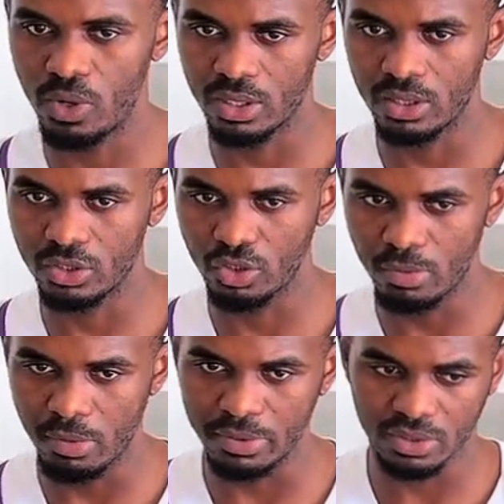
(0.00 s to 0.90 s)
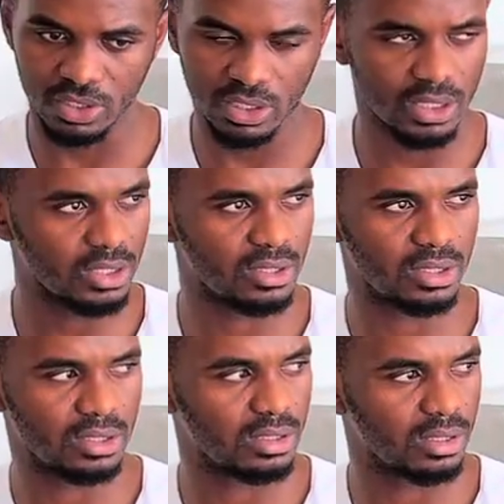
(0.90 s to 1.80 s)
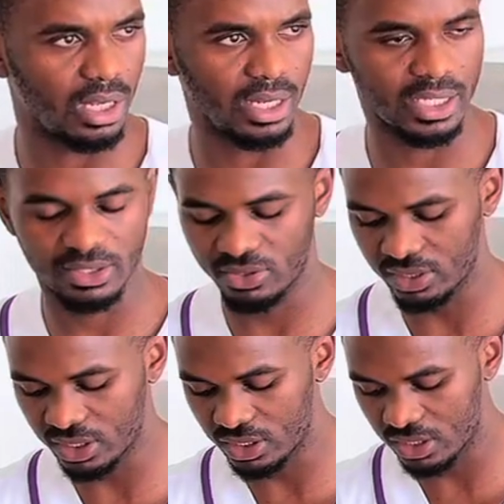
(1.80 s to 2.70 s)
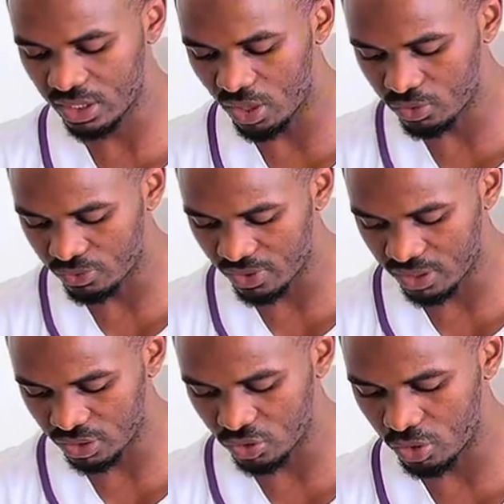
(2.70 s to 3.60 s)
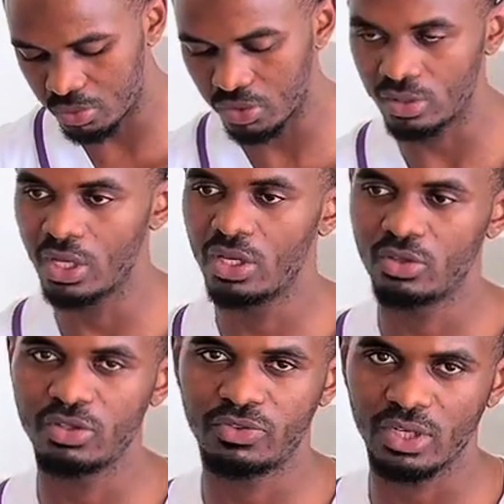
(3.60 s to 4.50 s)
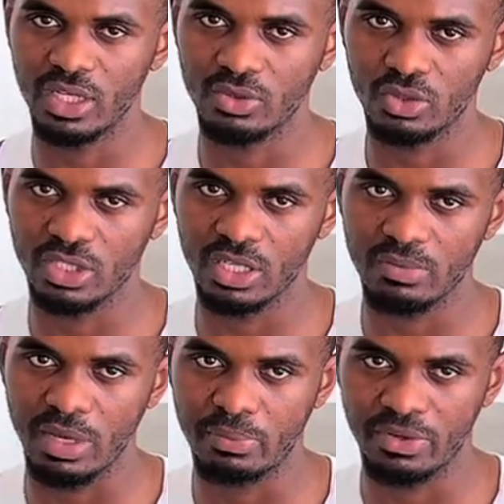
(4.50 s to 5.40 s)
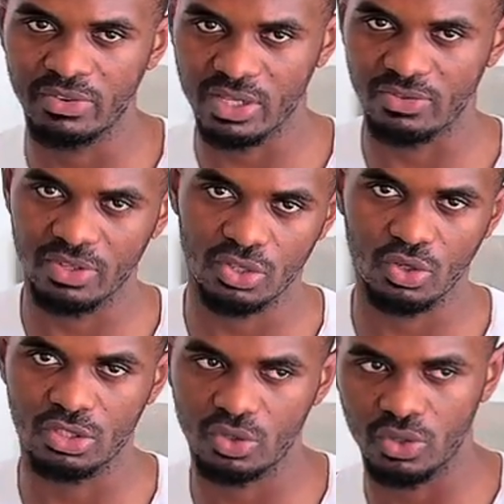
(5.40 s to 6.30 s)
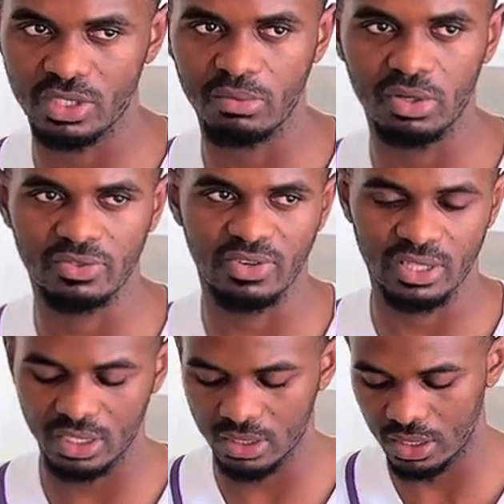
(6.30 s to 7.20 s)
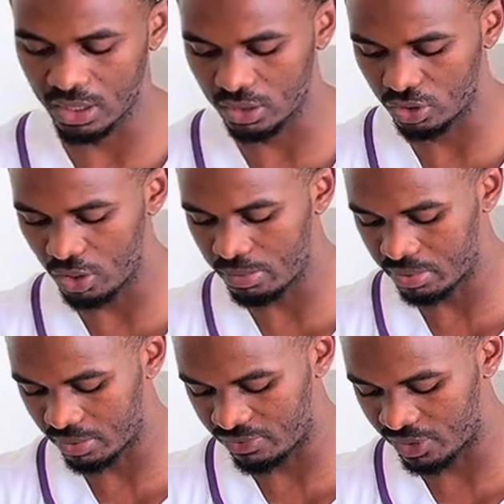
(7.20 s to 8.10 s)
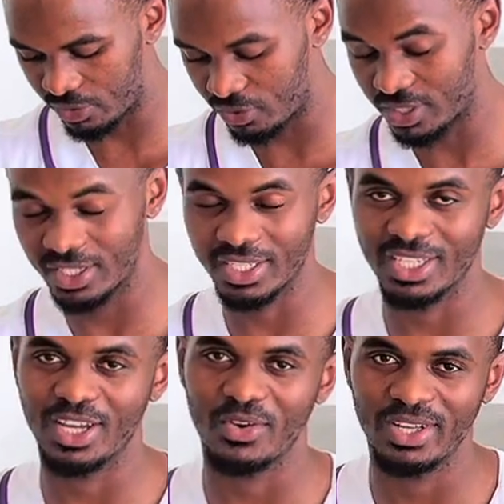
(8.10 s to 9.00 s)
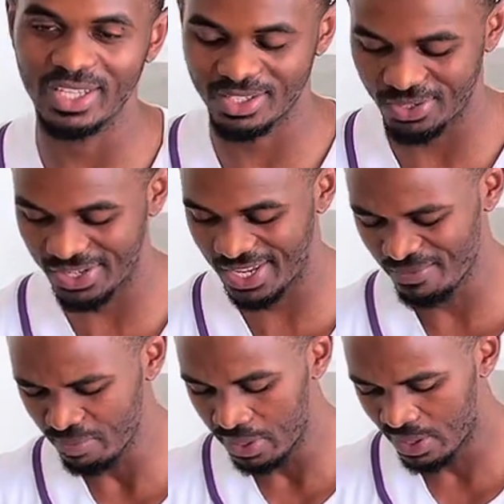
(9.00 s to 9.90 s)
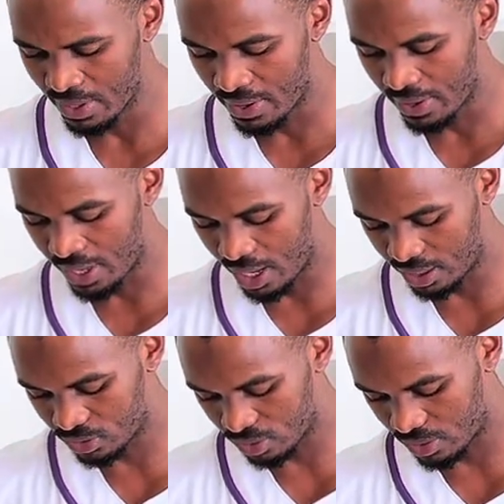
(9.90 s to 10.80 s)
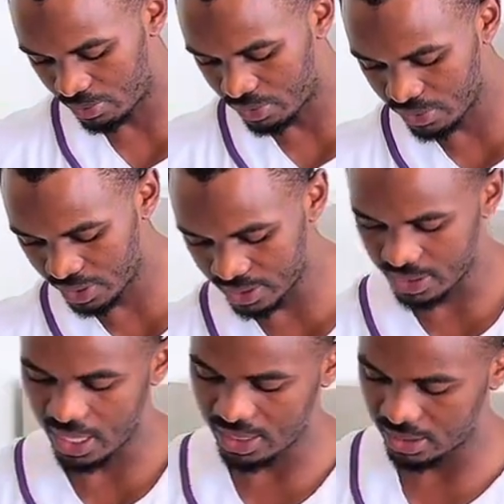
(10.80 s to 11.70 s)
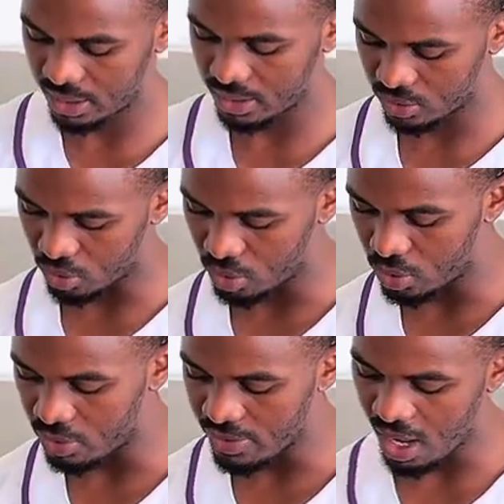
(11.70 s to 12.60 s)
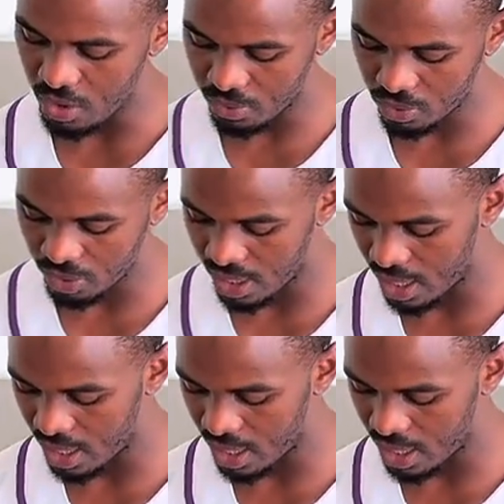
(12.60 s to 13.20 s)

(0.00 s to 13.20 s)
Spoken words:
job opportunities, like strategies, how to find a job. You don't forget to check my previous video. It talks about finding the job, even if it's in Kinyarwanda, sorry. Yeah, so our brewing is done. So now we're gonna